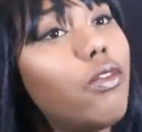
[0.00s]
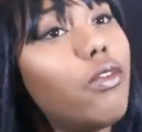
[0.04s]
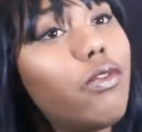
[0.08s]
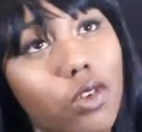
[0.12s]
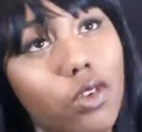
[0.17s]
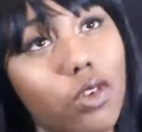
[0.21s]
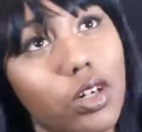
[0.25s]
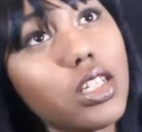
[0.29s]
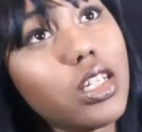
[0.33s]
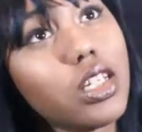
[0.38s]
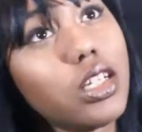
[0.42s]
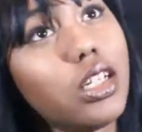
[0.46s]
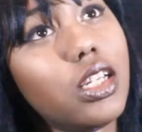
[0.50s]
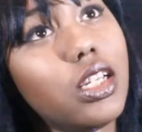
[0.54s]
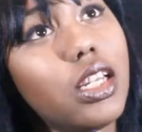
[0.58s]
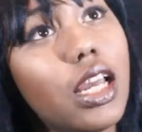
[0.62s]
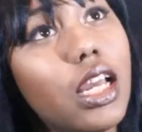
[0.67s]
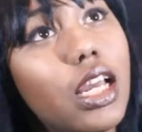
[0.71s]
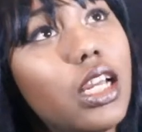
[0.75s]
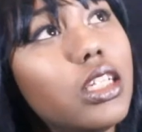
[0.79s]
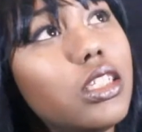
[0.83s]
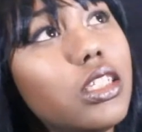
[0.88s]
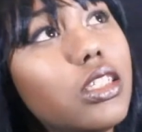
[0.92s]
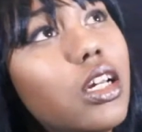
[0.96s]
14
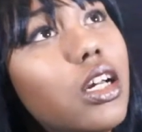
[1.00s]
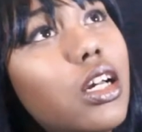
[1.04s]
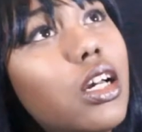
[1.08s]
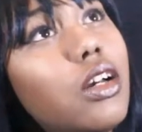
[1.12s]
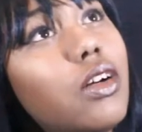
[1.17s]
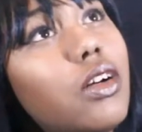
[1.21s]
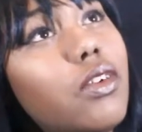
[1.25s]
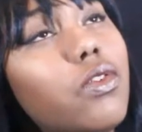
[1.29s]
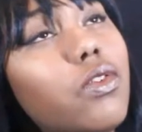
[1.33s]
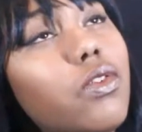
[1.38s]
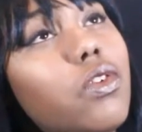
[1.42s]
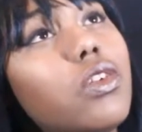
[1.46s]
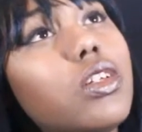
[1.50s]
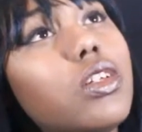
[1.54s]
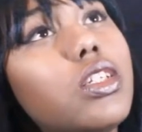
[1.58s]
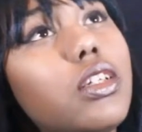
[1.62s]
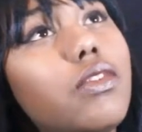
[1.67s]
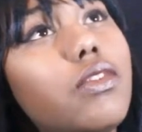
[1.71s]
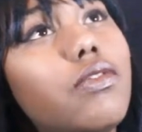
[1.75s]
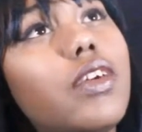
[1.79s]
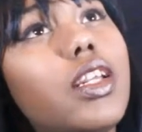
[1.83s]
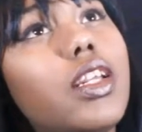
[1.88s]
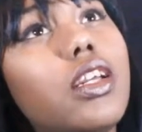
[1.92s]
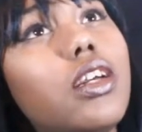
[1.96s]
days
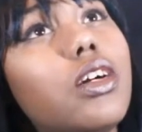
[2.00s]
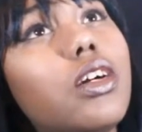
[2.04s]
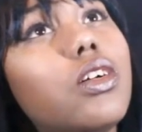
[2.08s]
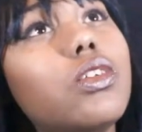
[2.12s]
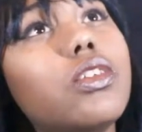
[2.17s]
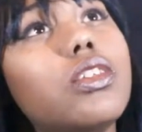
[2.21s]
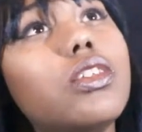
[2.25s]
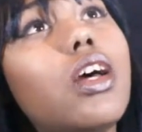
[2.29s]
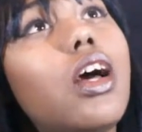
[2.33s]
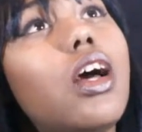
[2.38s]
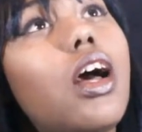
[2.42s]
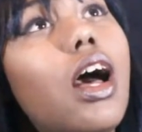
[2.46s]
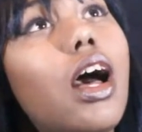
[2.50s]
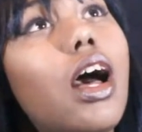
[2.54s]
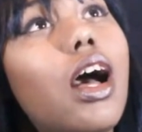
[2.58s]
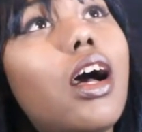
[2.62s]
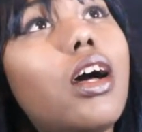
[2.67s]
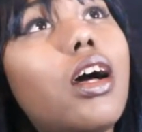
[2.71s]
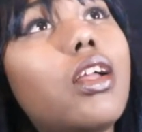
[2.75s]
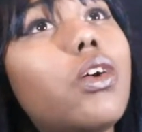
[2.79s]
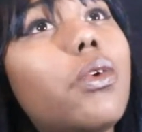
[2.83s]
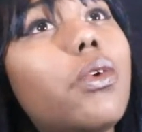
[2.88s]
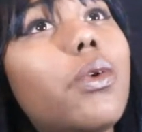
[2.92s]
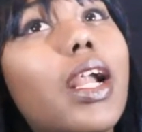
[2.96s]
14 videos i
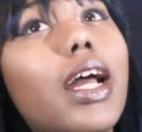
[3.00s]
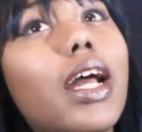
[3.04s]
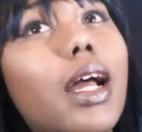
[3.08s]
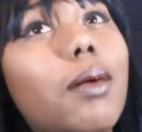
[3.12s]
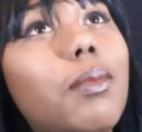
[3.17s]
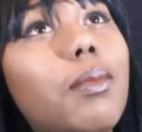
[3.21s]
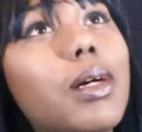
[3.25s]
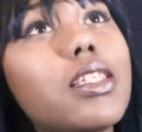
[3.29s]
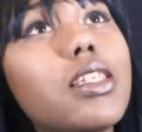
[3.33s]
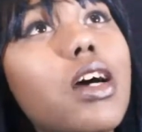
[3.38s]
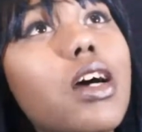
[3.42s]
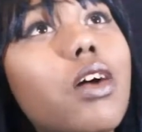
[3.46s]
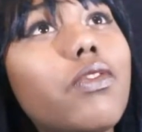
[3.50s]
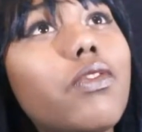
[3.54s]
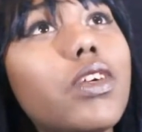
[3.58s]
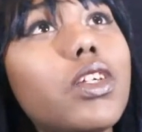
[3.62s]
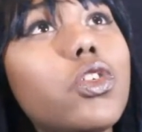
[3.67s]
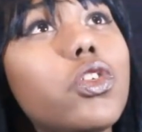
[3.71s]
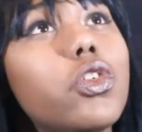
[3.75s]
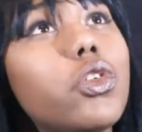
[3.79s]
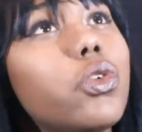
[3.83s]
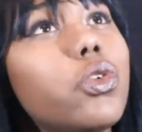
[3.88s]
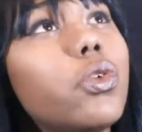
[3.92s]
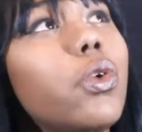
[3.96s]
don't know what i got myself
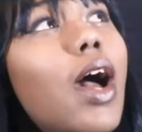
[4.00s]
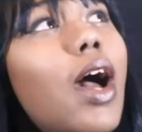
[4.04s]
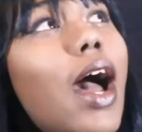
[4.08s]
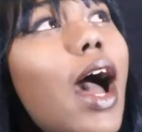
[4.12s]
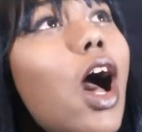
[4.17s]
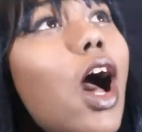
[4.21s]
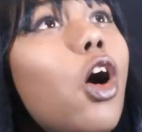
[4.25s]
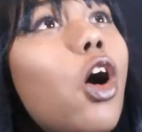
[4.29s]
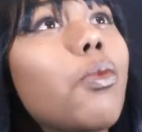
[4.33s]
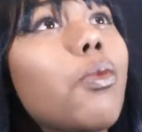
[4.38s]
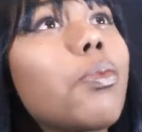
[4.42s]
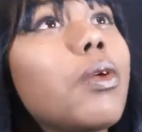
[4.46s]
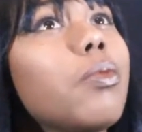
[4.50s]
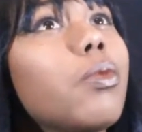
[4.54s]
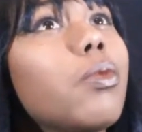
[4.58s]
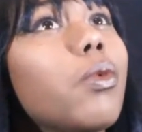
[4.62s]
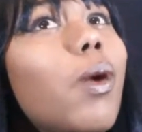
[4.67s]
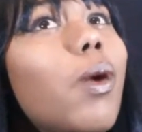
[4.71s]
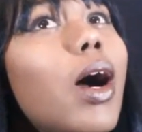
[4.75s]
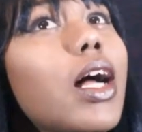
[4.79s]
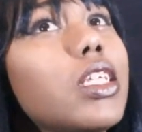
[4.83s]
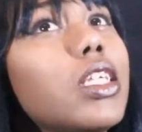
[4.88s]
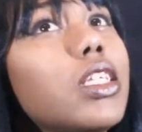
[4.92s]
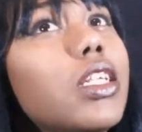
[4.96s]
into i hope people
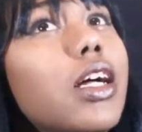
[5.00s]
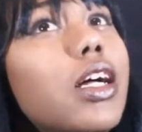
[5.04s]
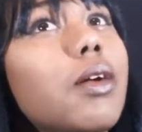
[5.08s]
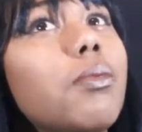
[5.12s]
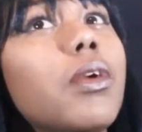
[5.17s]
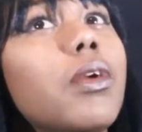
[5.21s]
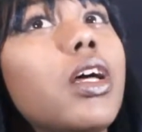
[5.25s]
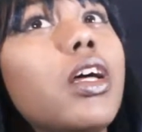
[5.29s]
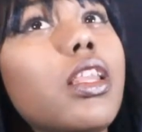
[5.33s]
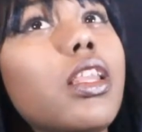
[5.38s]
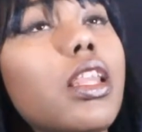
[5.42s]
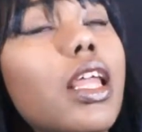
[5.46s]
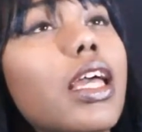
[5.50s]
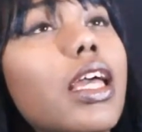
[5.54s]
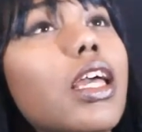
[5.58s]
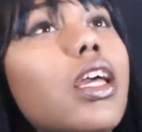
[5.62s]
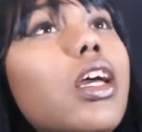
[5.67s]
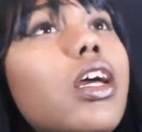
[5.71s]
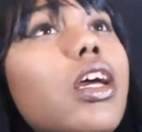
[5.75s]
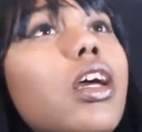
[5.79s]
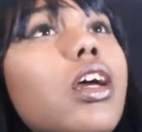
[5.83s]
watch them like